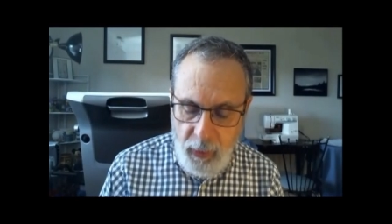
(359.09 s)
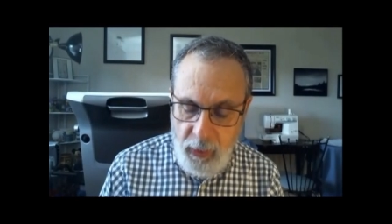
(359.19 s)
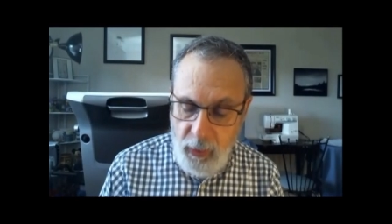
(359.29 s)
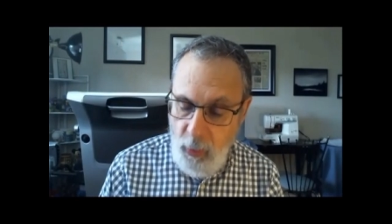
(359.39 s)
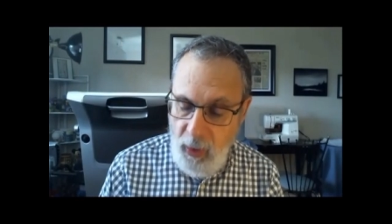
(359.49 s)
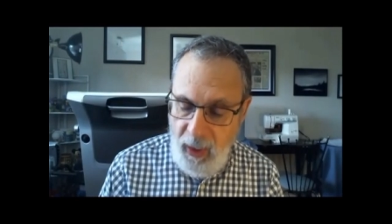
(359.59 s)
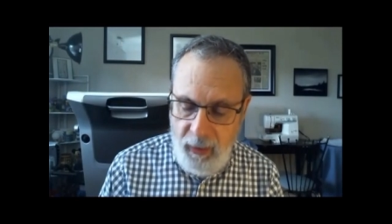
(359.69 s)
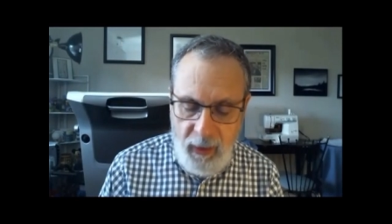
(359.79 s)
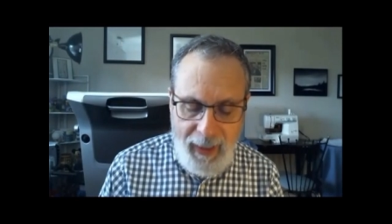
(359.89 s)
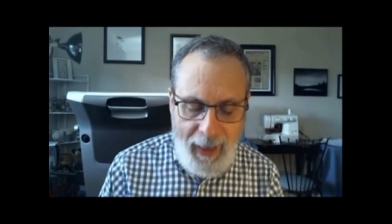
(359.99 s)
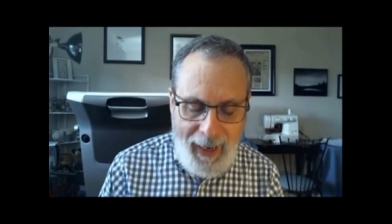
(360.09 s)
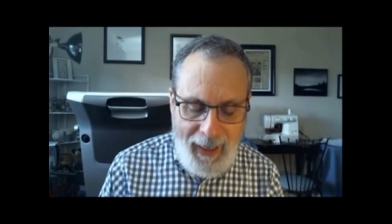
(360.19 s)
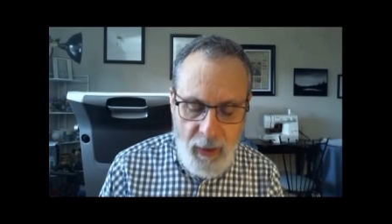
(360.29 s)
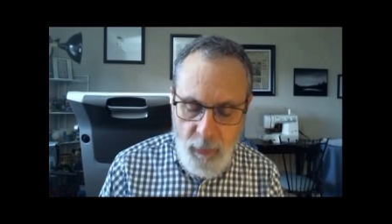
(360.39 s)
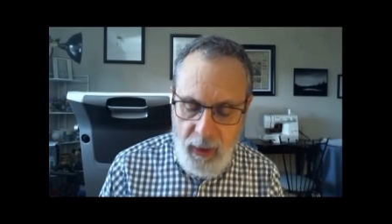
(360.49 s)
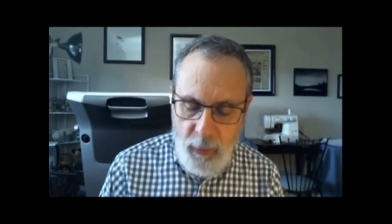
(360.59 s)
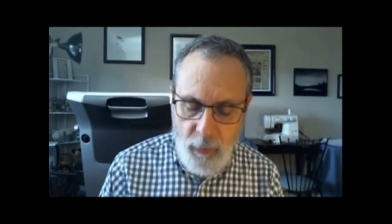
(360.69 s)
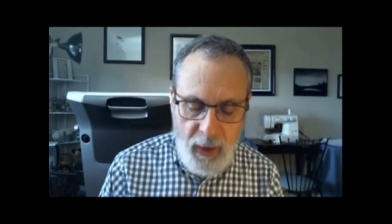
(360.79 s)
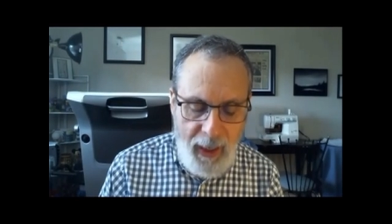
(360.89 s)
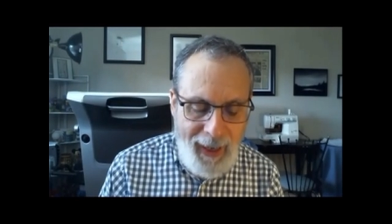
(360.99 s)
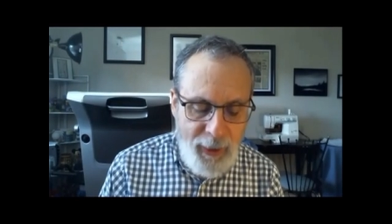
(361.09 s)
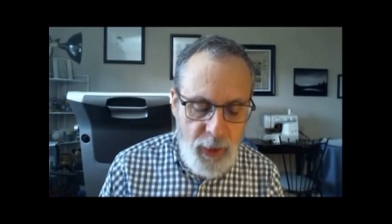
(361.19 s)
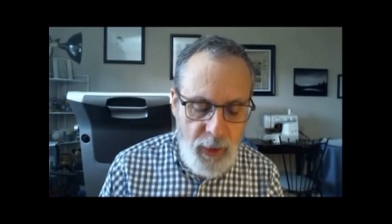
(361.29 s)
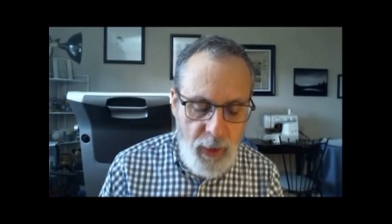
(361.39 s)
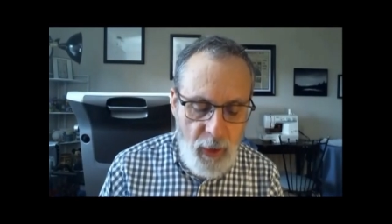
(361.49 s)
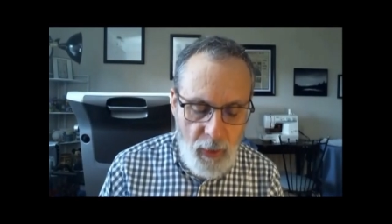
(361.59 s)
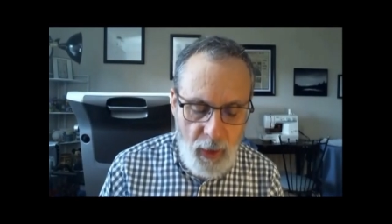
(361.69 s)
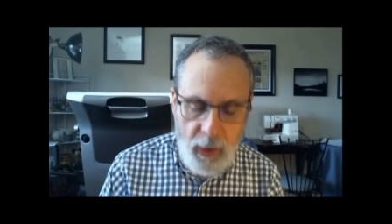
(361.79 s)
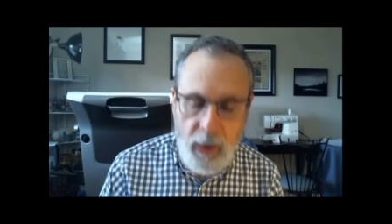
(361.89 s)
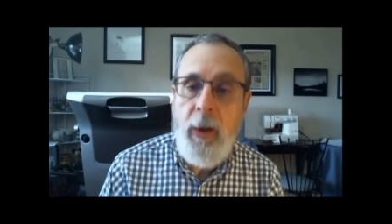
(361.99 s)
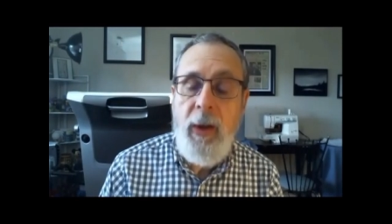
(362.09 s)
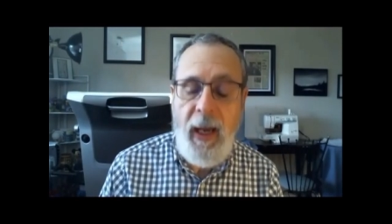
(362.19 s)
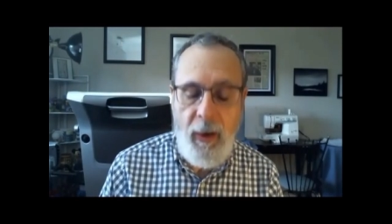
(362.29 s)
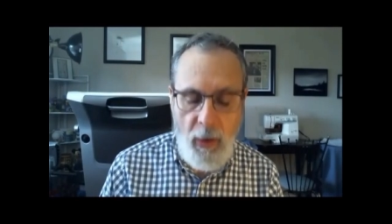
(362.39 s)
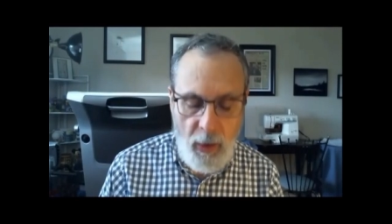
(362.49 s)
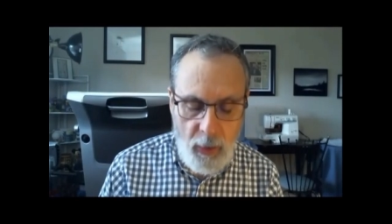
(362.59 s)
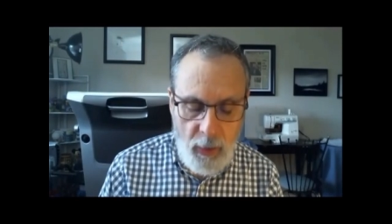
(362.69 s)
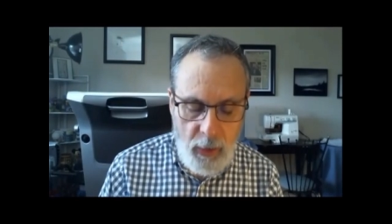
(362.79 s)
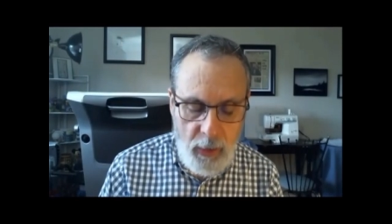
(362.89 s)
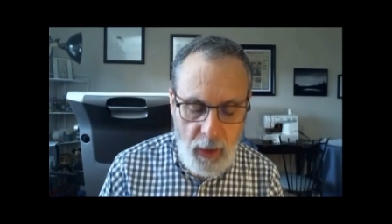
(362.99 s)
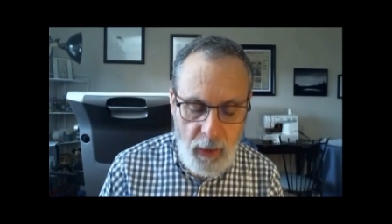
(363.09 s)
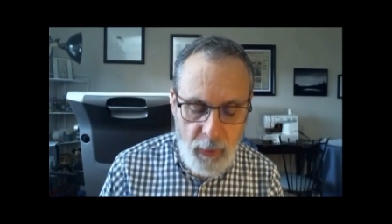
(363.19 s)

You had an angry reaction uh, to that article on